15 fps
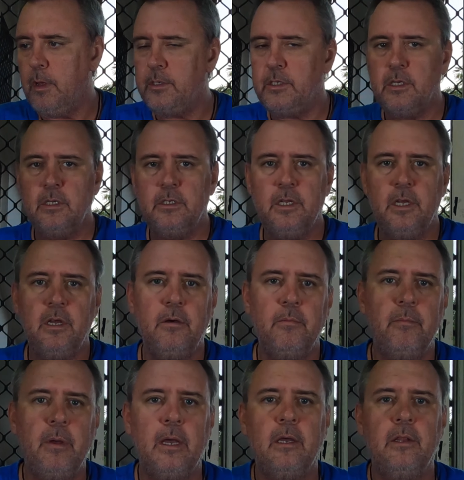you can see,
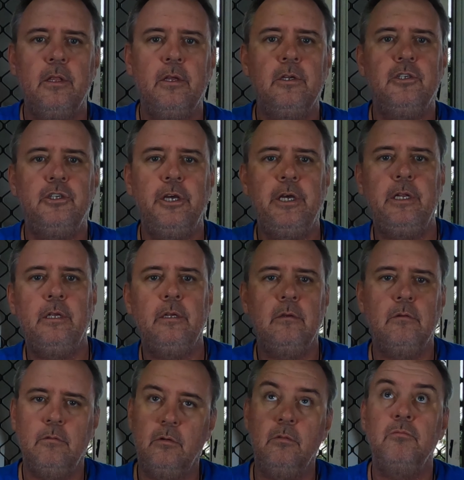I'm back in the shed,
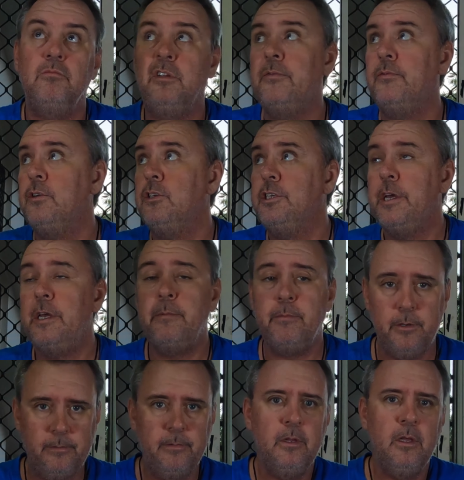or different
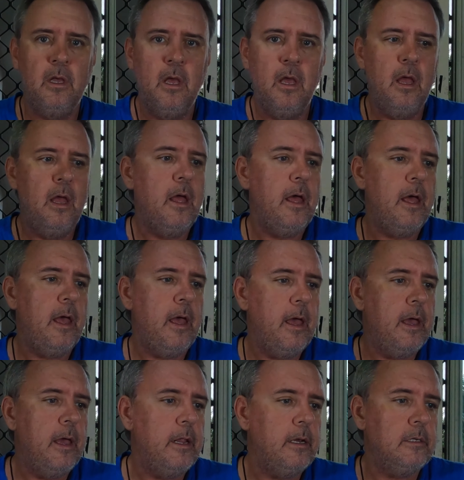shed,
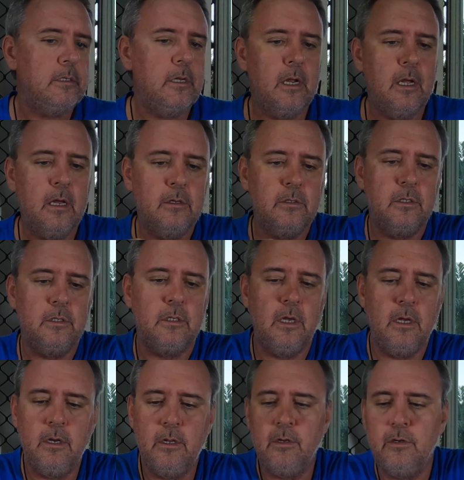and today I was just
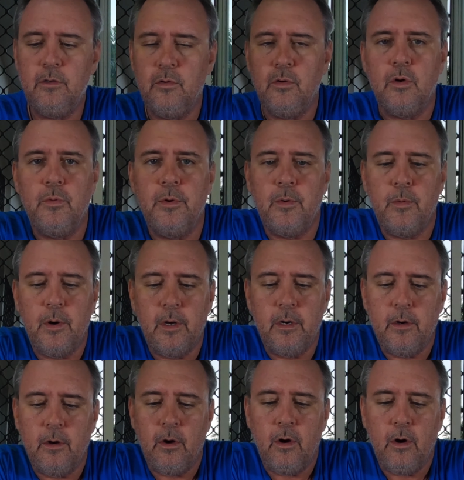gonna do a quick
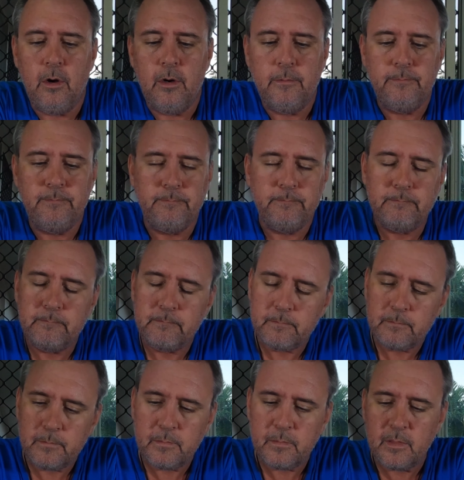one on
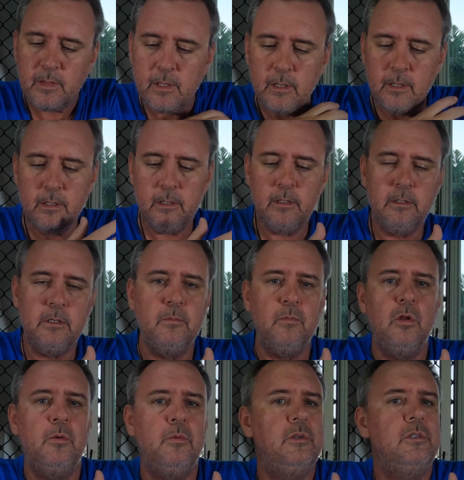some
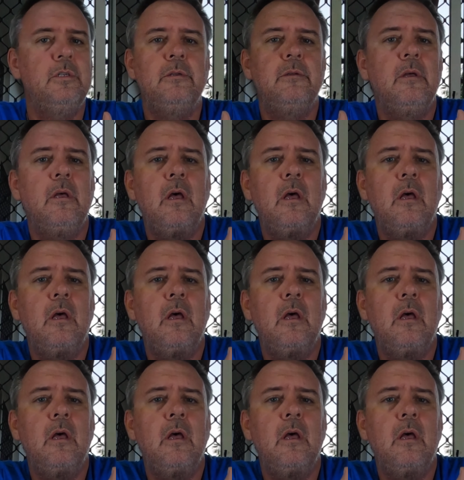lures.